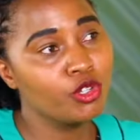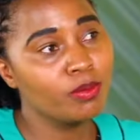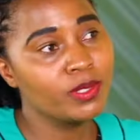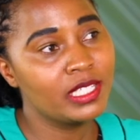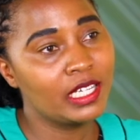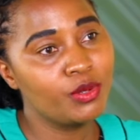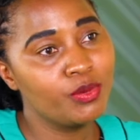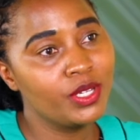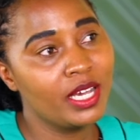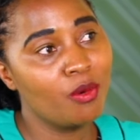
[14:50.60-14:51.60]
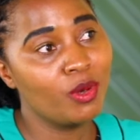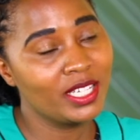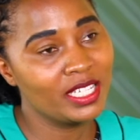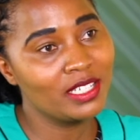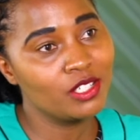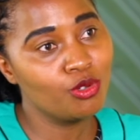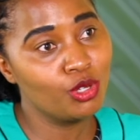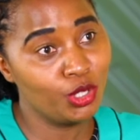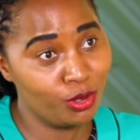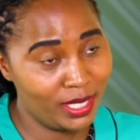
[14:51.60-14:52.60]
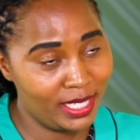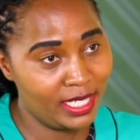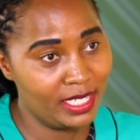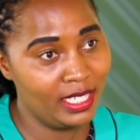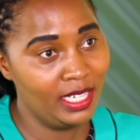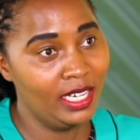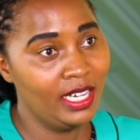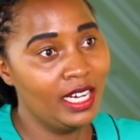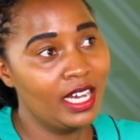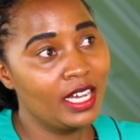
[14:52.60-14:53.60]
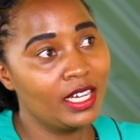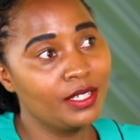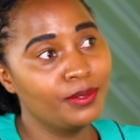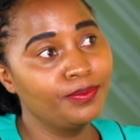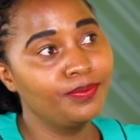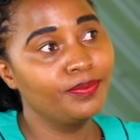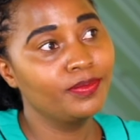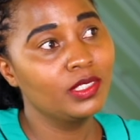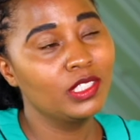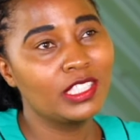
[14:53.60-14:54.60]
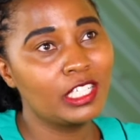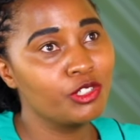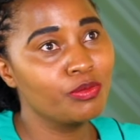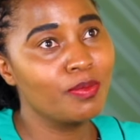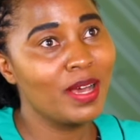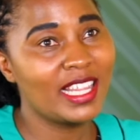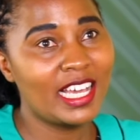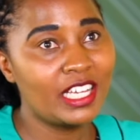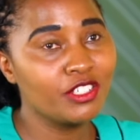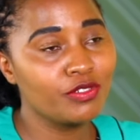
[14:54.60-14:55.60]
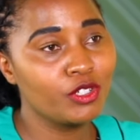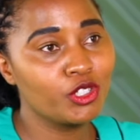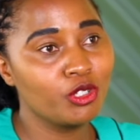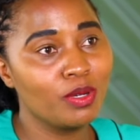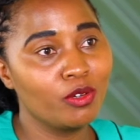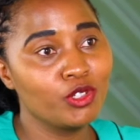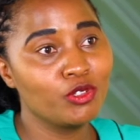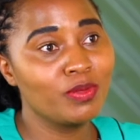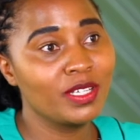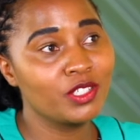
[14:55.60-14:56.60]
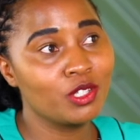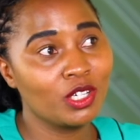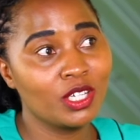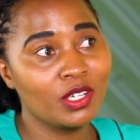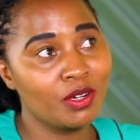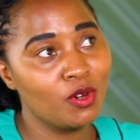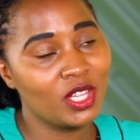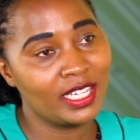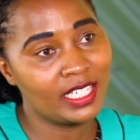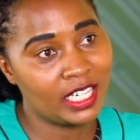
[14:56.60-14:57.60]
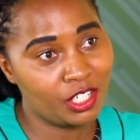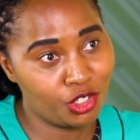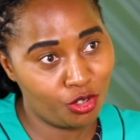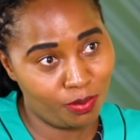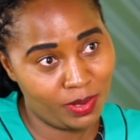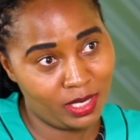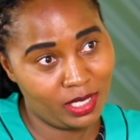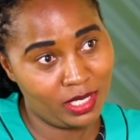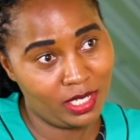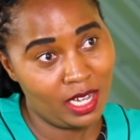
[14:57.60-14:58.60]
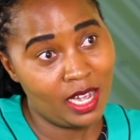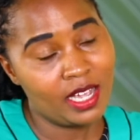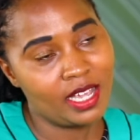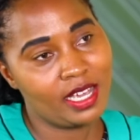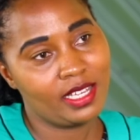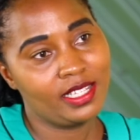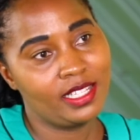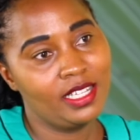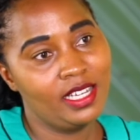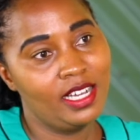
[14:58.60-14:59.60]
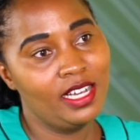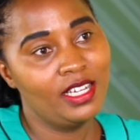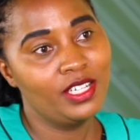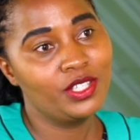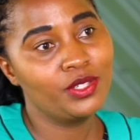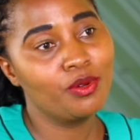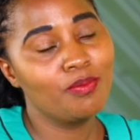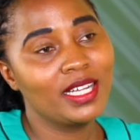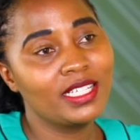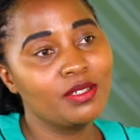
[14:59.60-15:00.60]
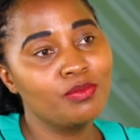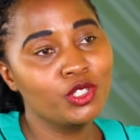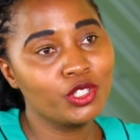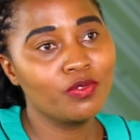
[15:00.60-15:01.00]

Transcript: shops that we are waiting to close. Um, that should be by the end of October, we should be stocking in more than 10 shops. Yes. So, but most